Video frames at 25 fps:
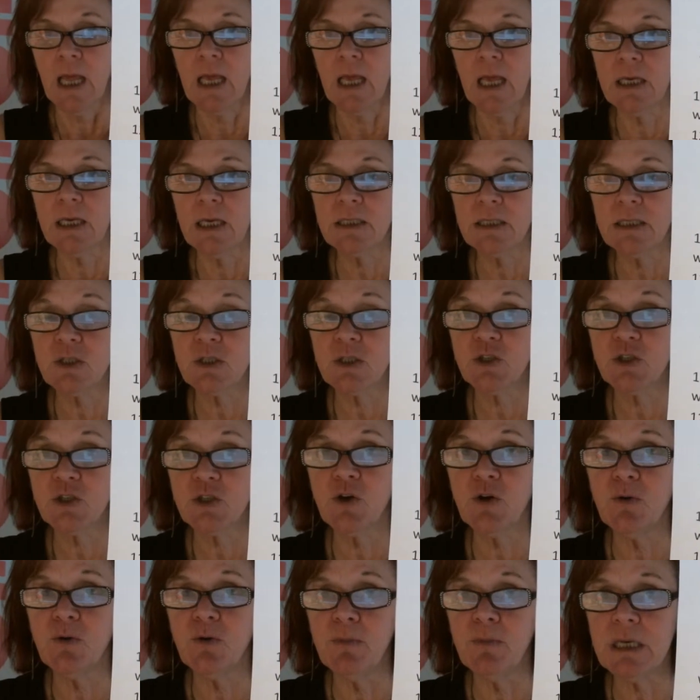is
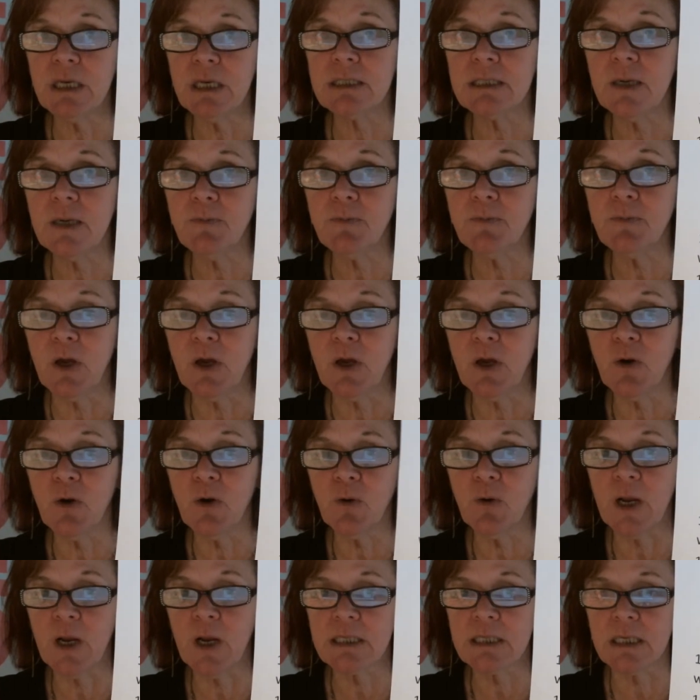to mix up the
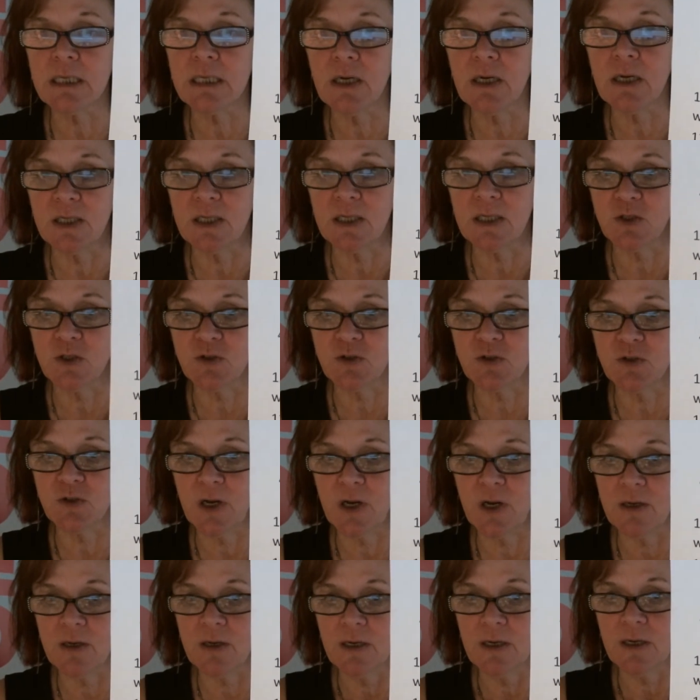odor exit
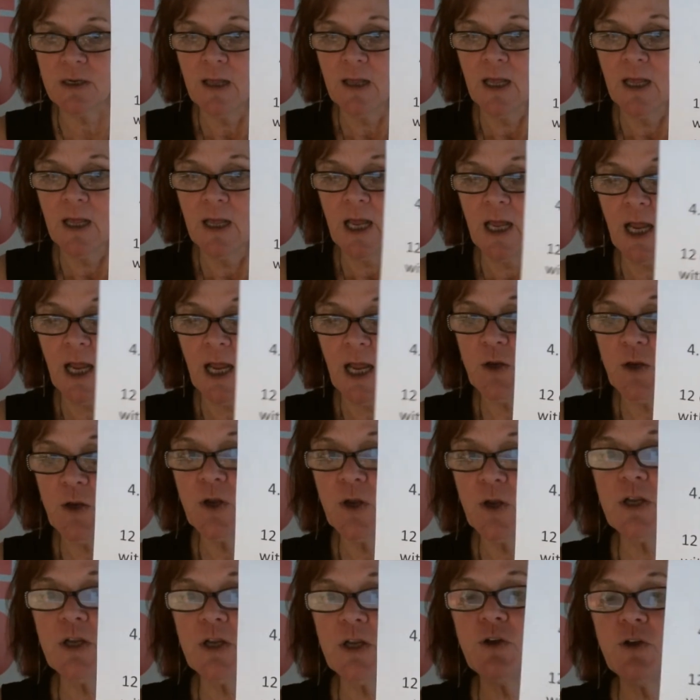concentrate. And
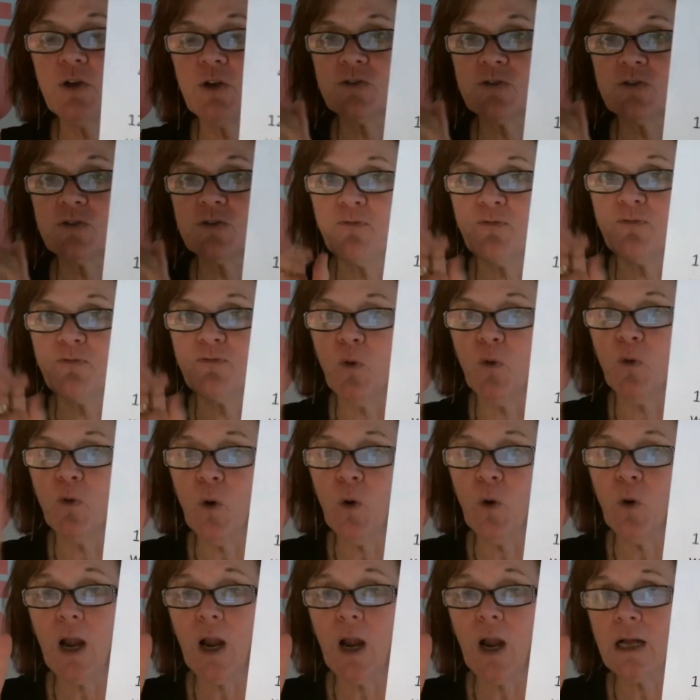you're going to use
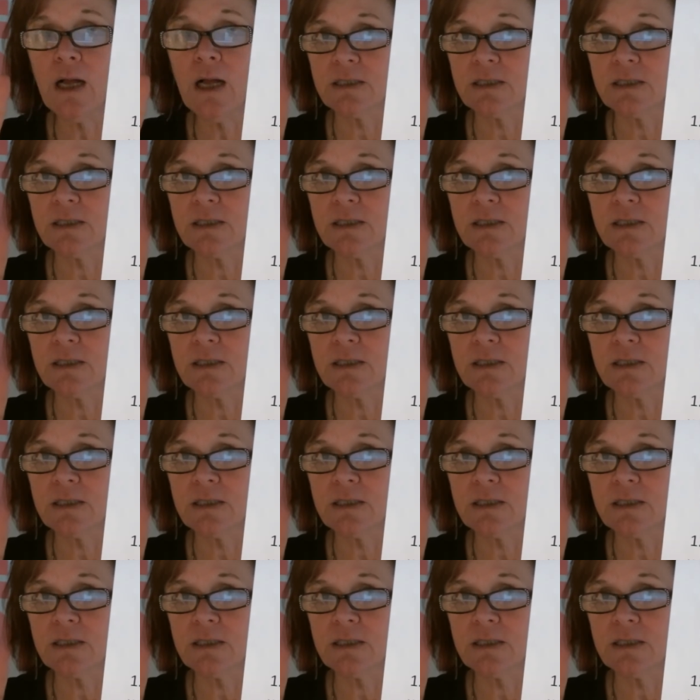4